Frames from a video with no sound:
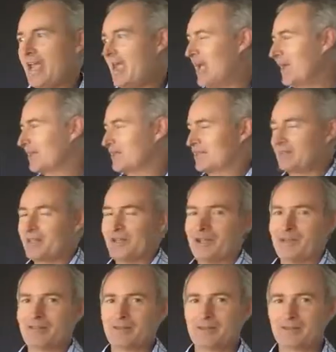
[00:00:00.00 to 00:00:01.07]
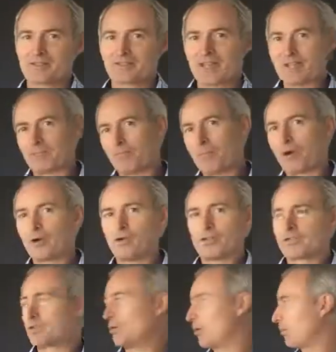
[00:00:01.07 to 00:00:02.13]
and the, the second part
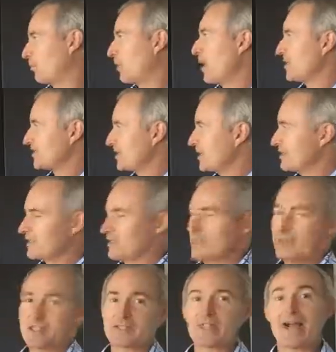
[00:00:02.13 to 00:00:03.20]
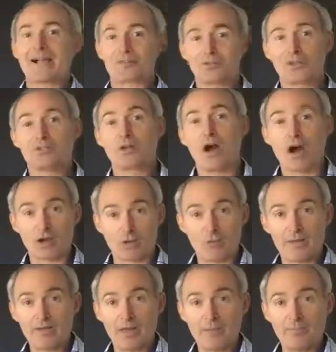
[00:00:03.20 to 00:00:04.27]
of this whole process is to actually talk
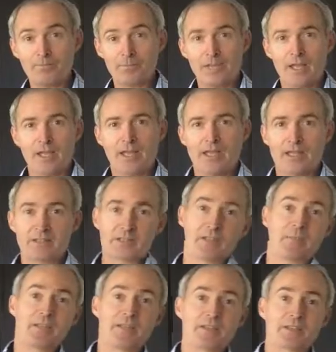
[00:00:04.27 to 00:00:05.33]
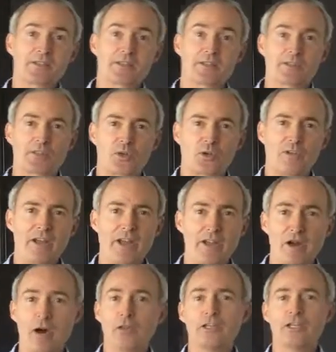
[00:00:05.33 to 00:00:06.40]
with them. In some cases, a survey,
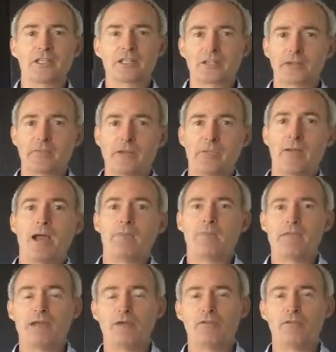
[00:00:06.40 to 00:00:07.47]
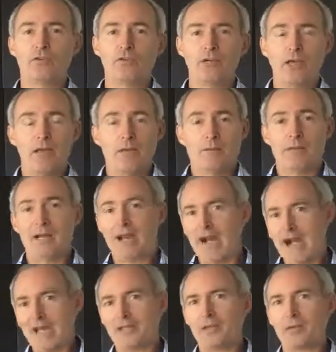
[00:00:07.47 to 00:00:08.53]
an online survey might be helpful, but I
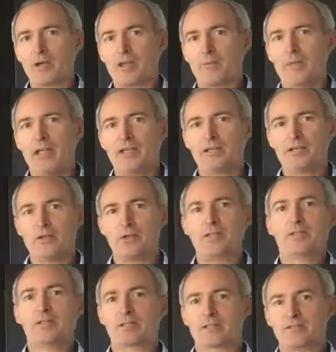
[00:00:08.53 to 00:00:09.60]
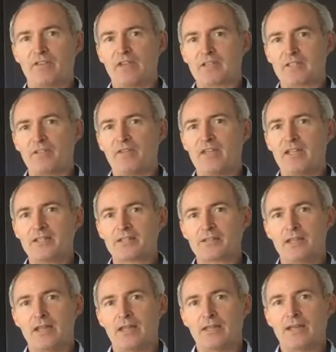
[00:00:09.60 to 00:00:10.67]
highly recommend doing things
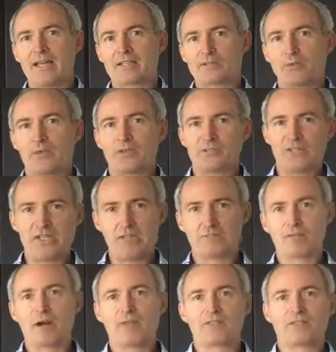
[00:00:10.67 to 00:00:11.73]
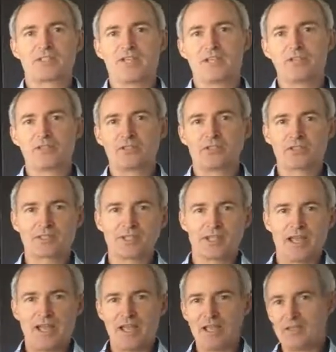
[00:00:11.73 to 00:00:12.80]
face-to-face. That's where deep conversations
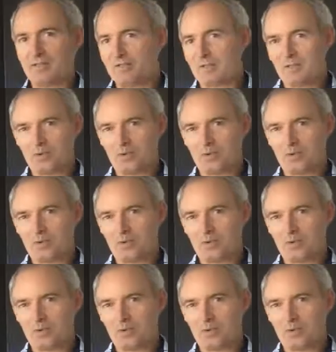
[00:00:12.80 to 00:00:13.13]
and